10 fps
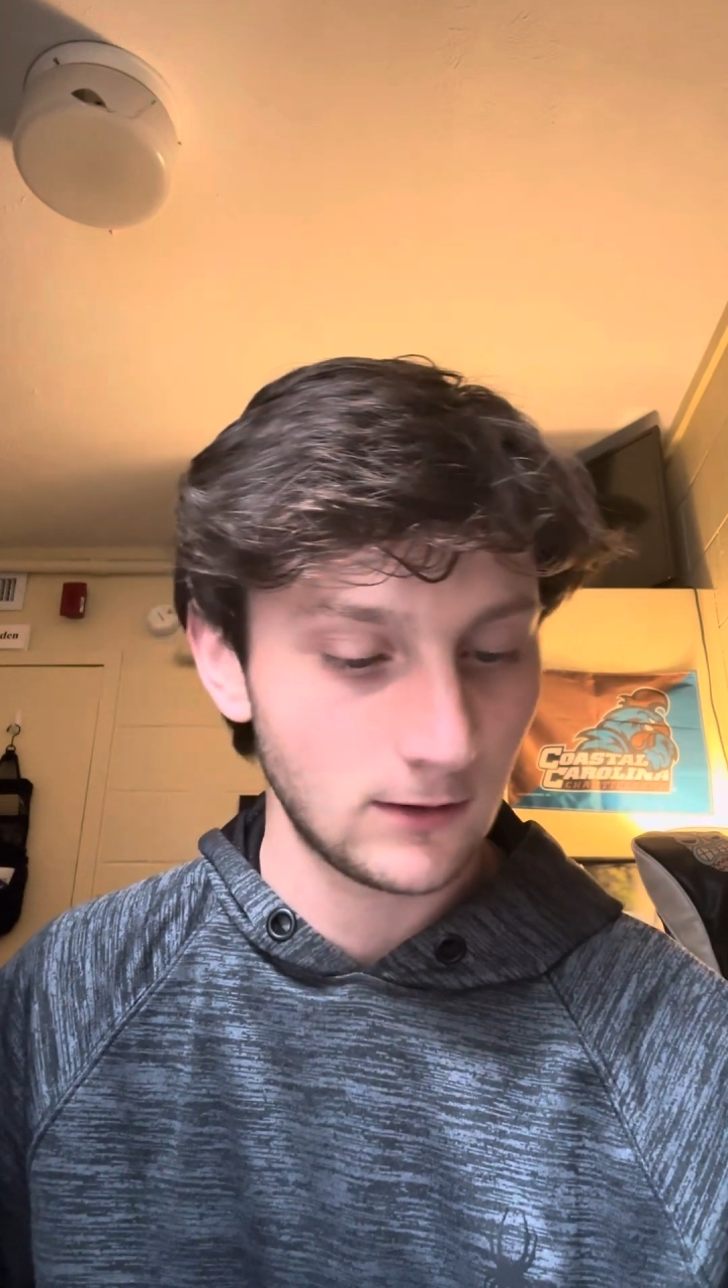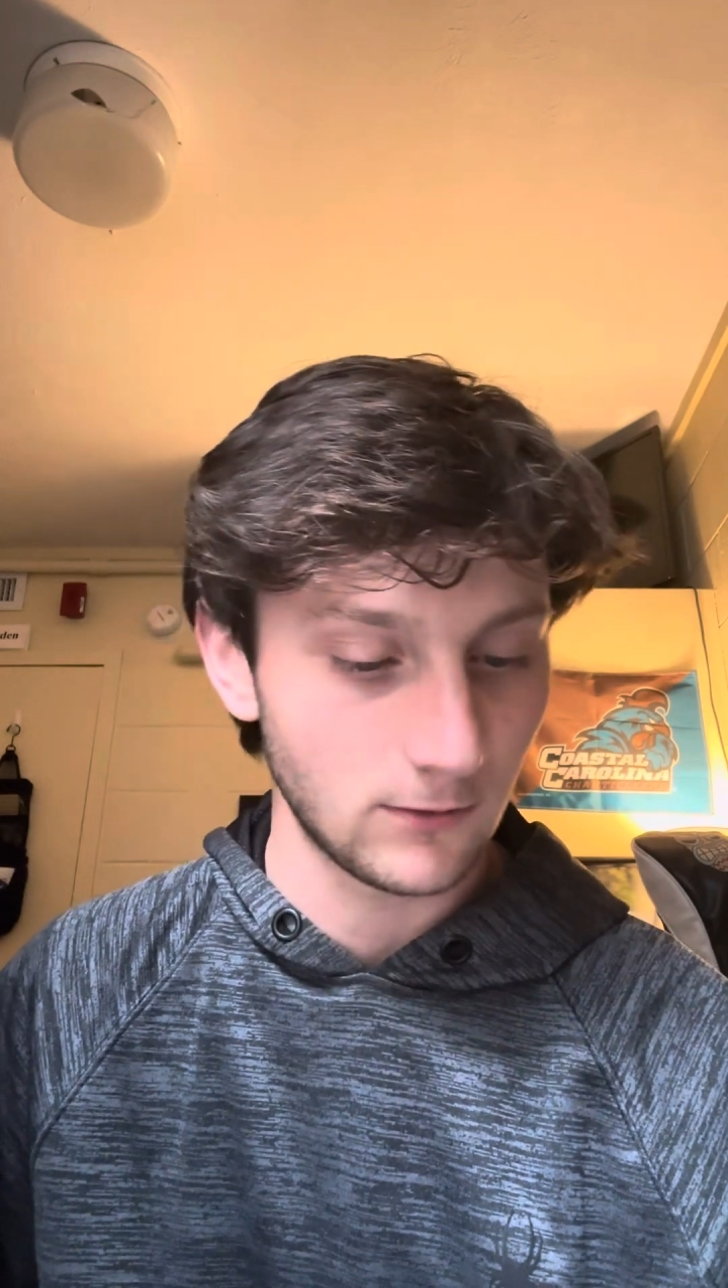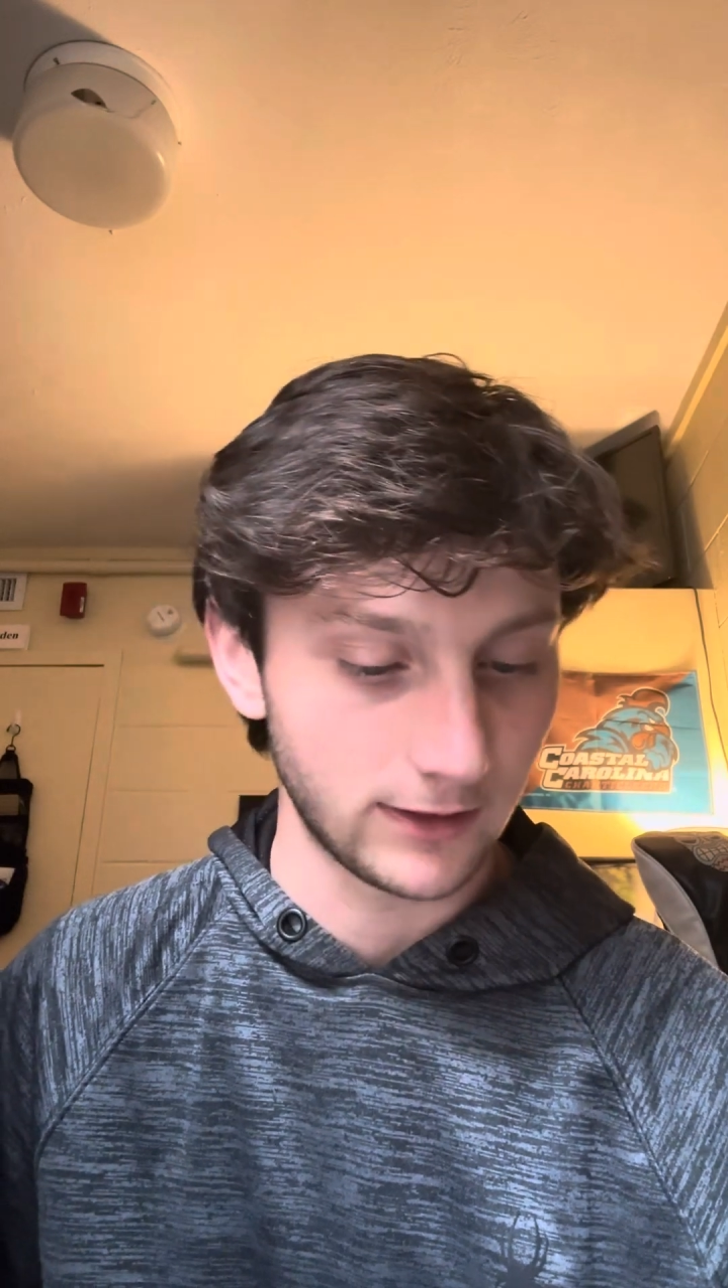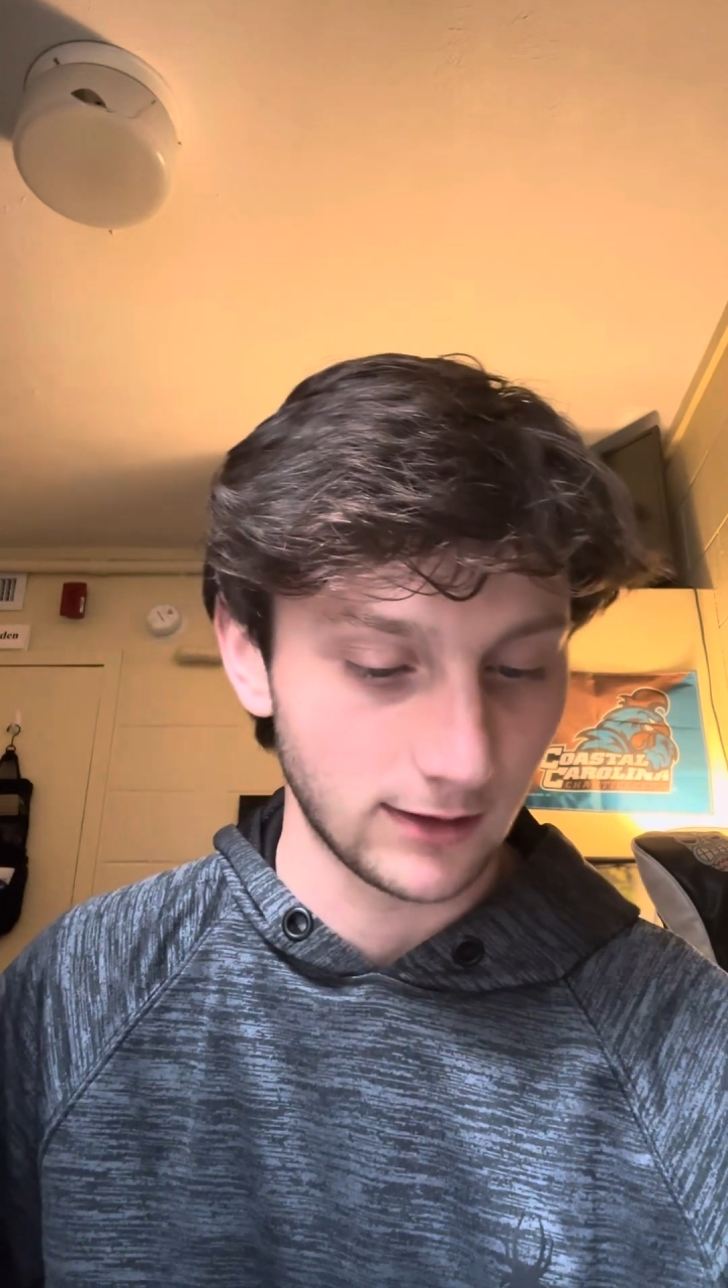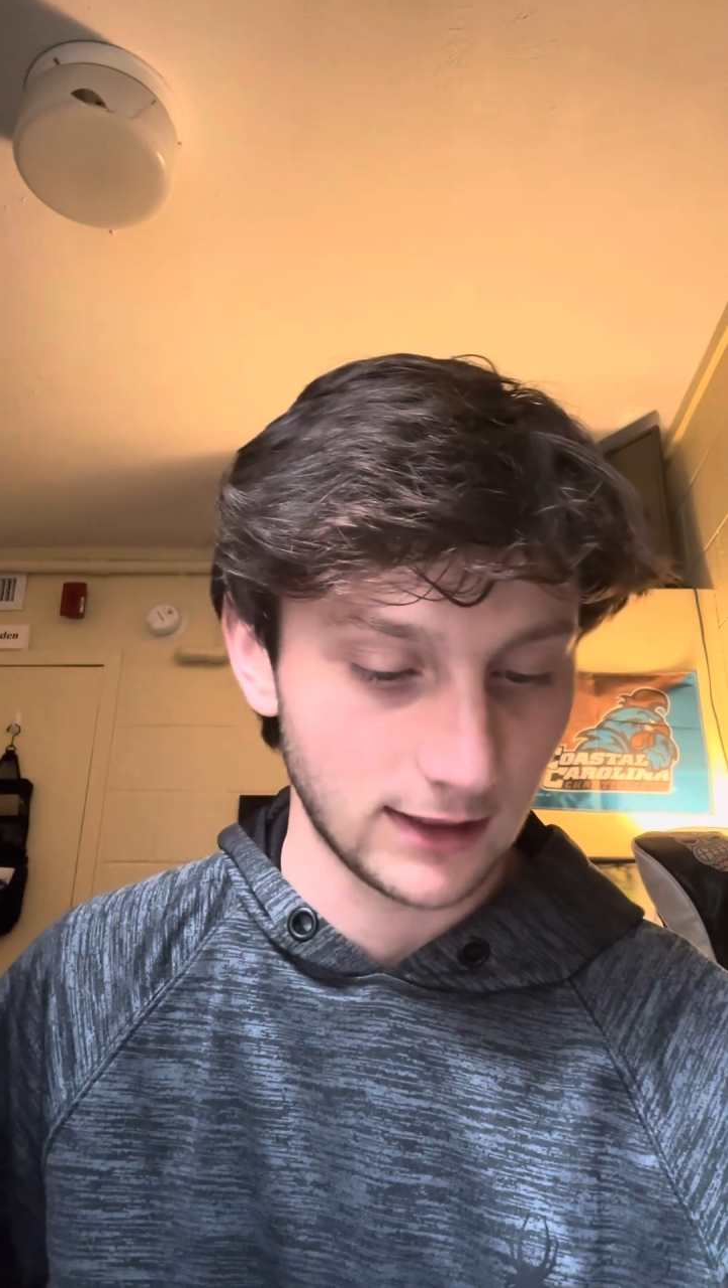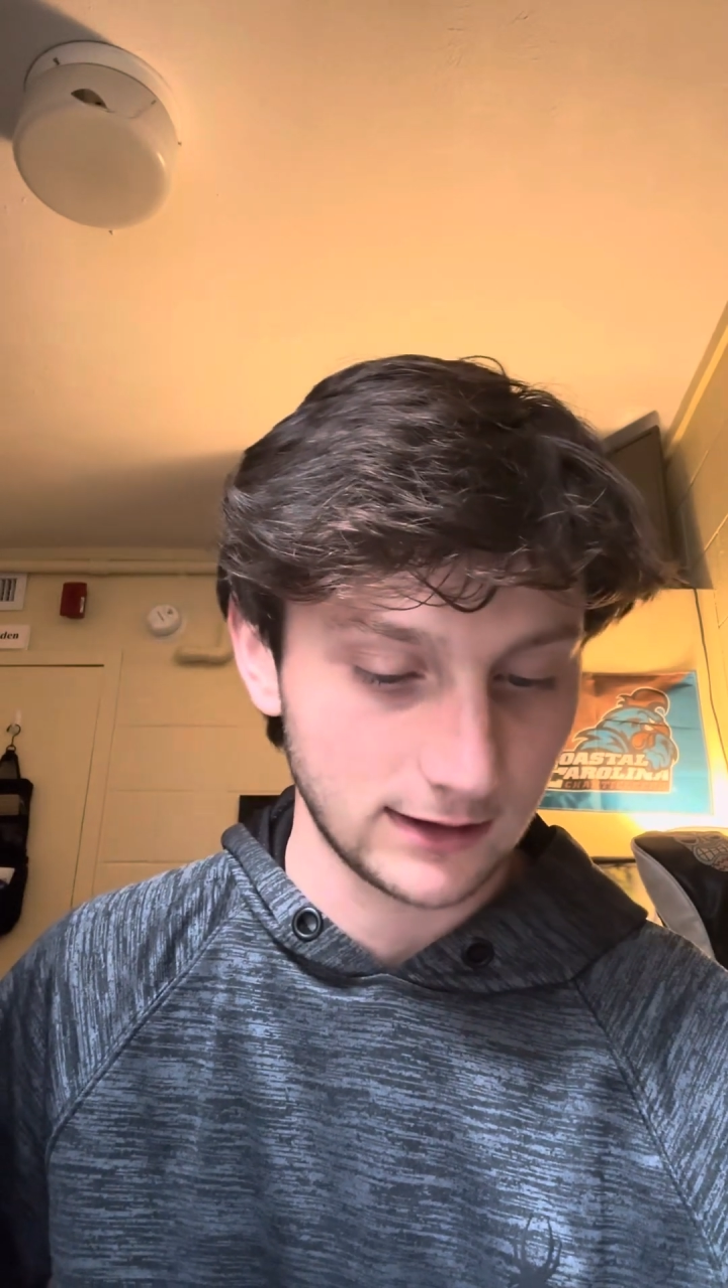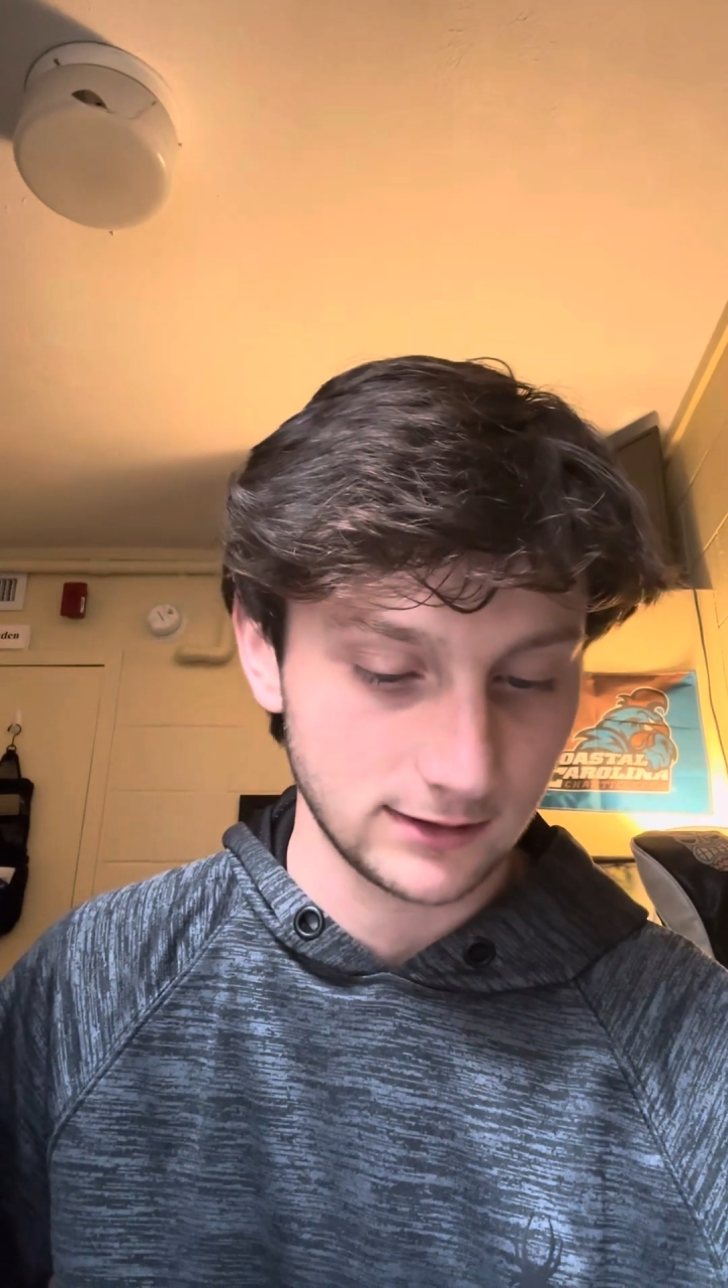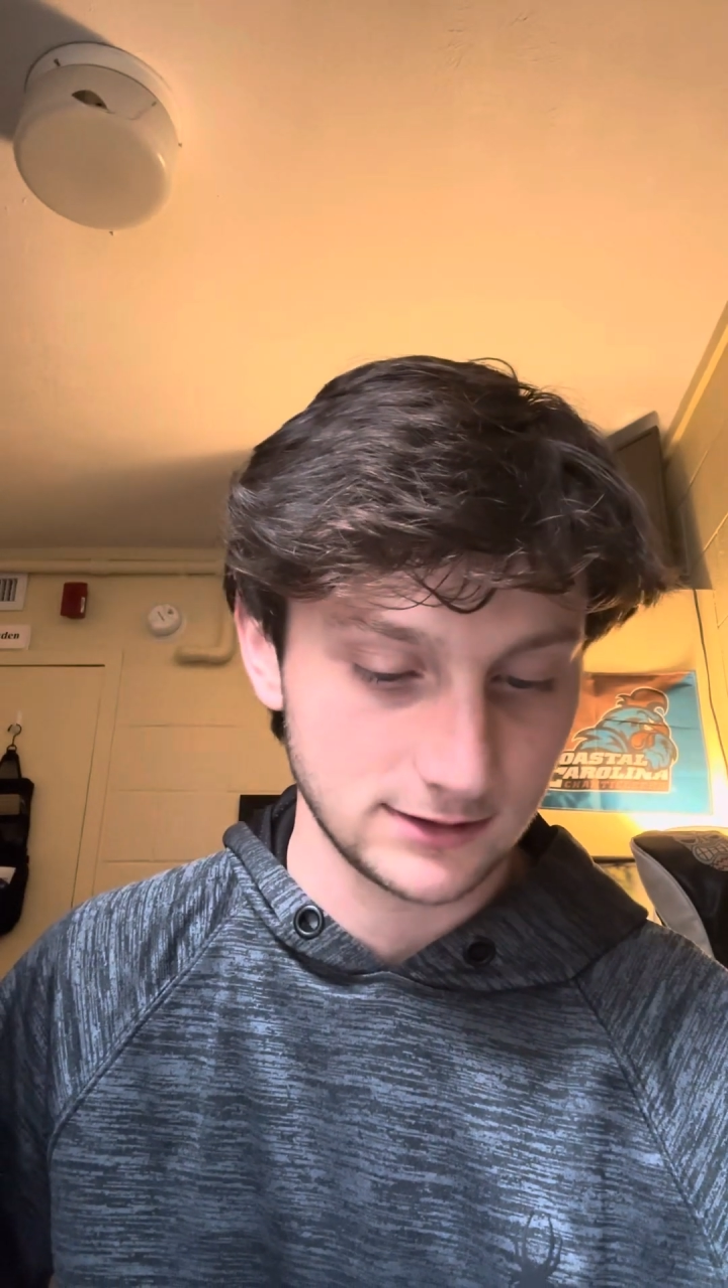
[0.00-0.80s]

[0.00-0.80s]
when they likely